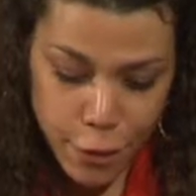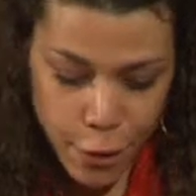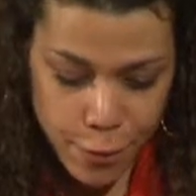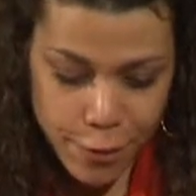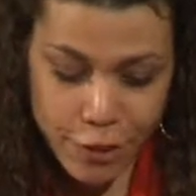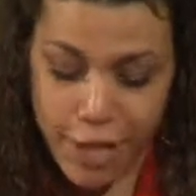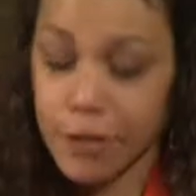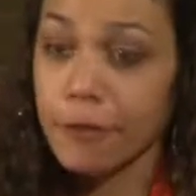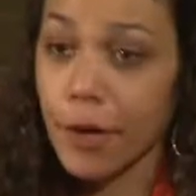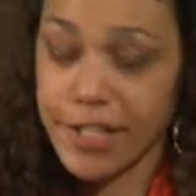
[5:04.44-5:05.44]
so
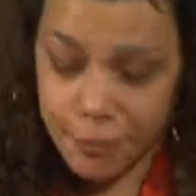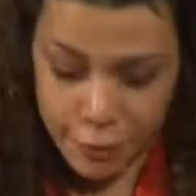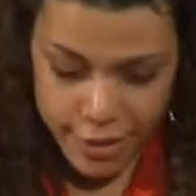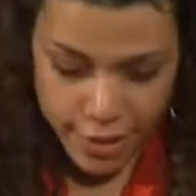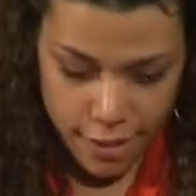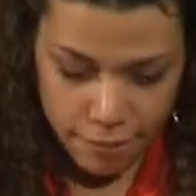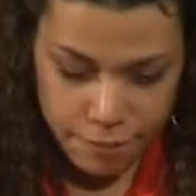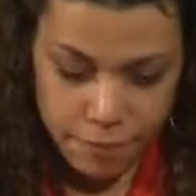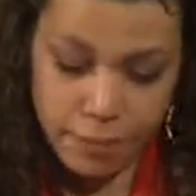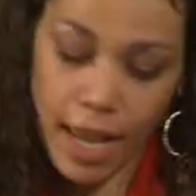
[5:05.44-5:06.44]
gentle voice of reason
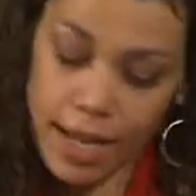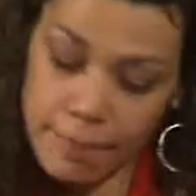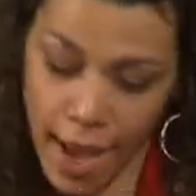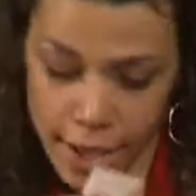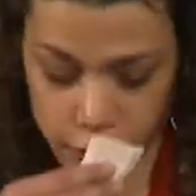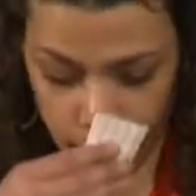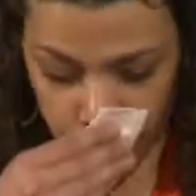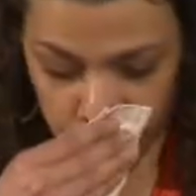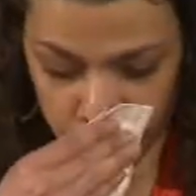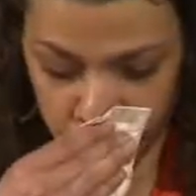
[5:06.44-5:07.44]
and compassion,
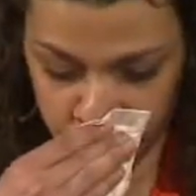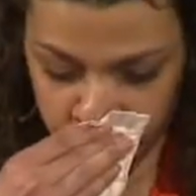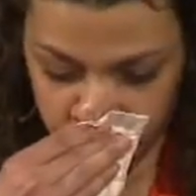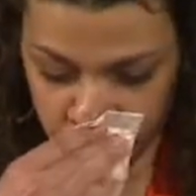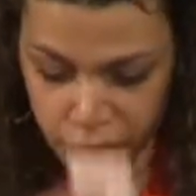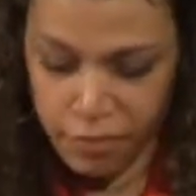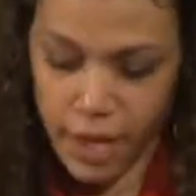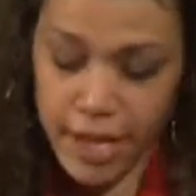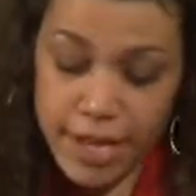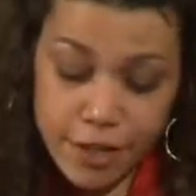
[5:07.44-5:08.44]

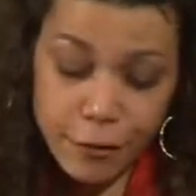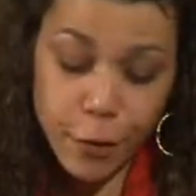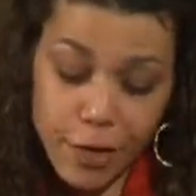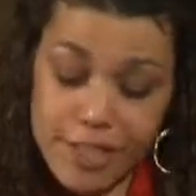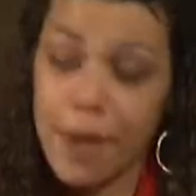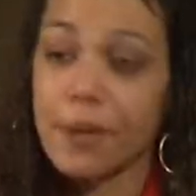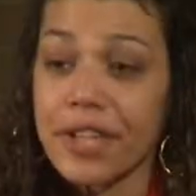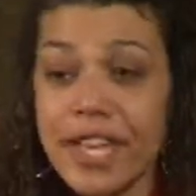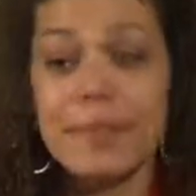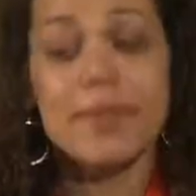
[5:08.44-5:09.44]
And yes, of course, I will
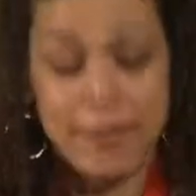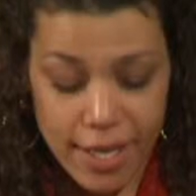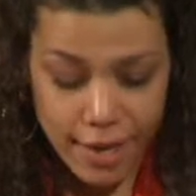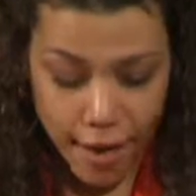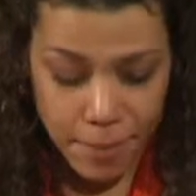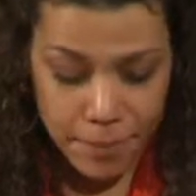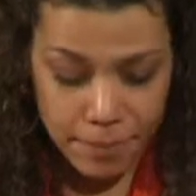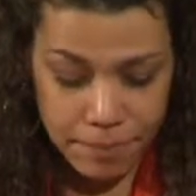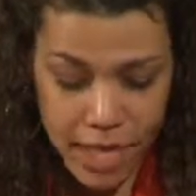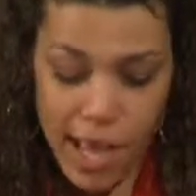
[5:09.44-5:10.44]
keep speaking up,
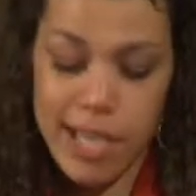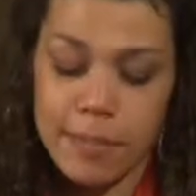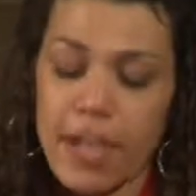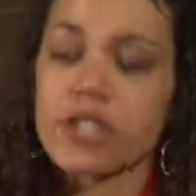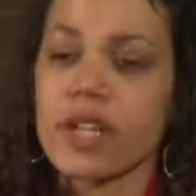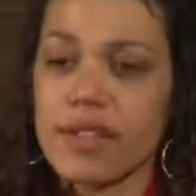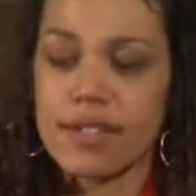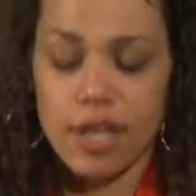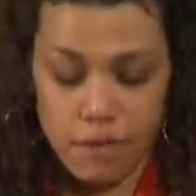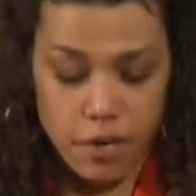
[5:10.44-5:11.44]
especially in the
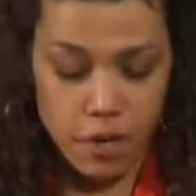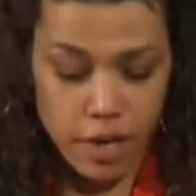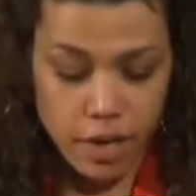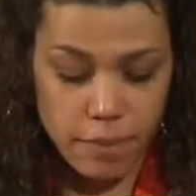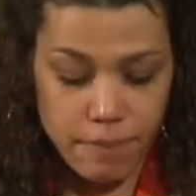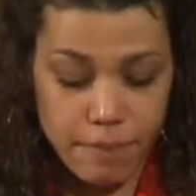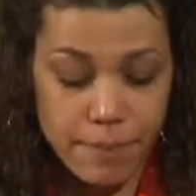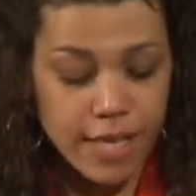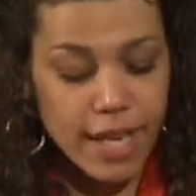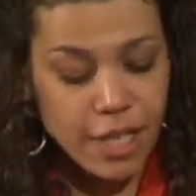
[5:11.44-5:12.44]
city of Newark,
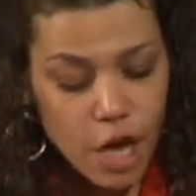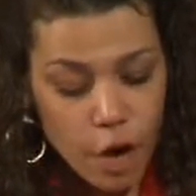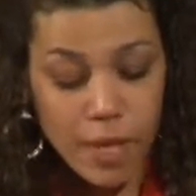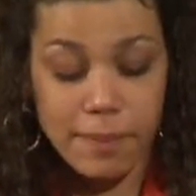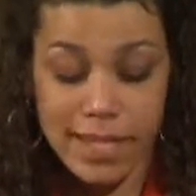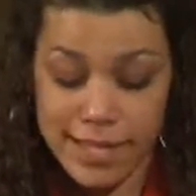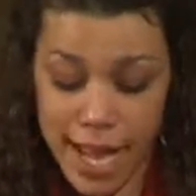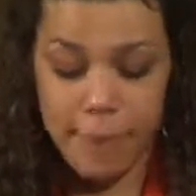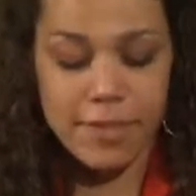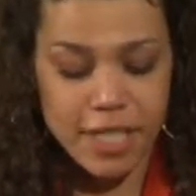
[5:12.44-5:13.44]
because I know he'd be
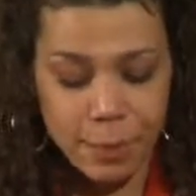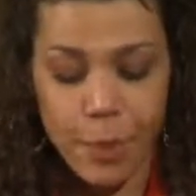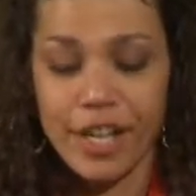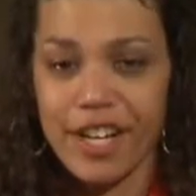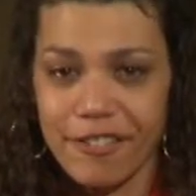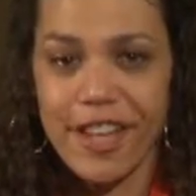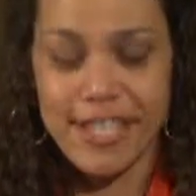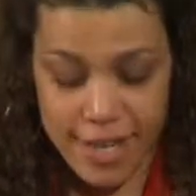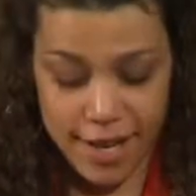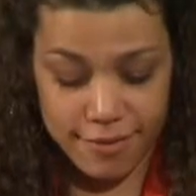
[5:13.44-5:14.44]
damn disappointed if I
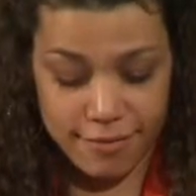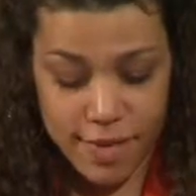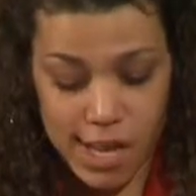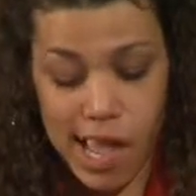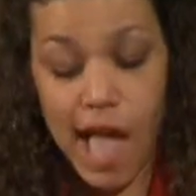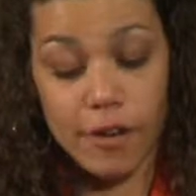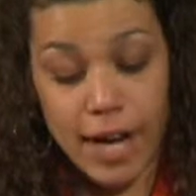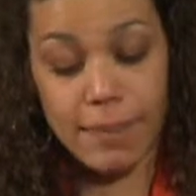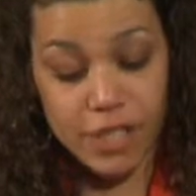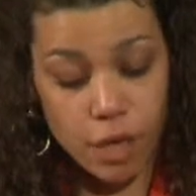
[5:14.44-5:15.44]
didn't. And
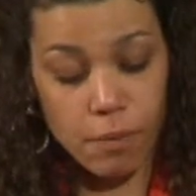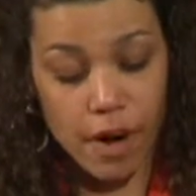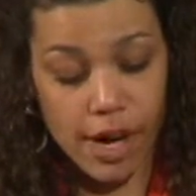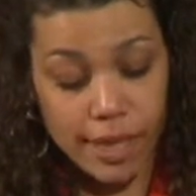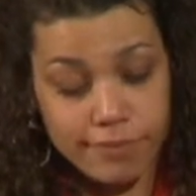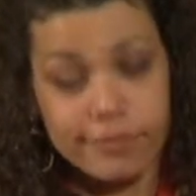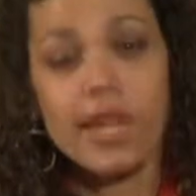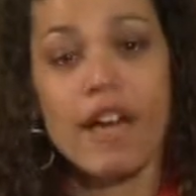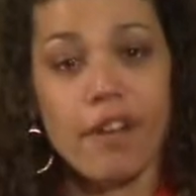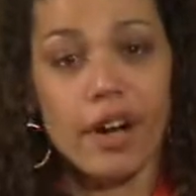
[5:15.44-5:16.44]
Grandpa, don't worry,
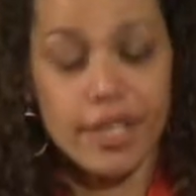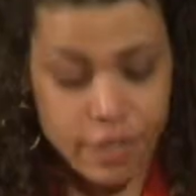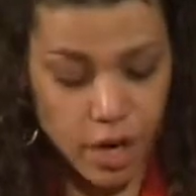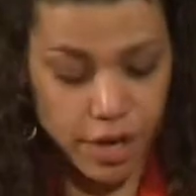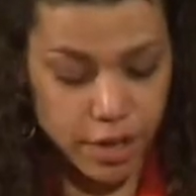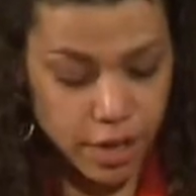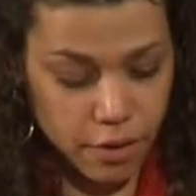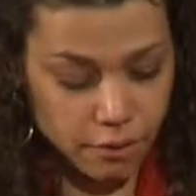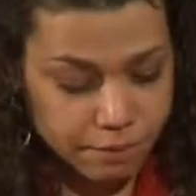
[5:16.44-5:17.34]
I've already started to.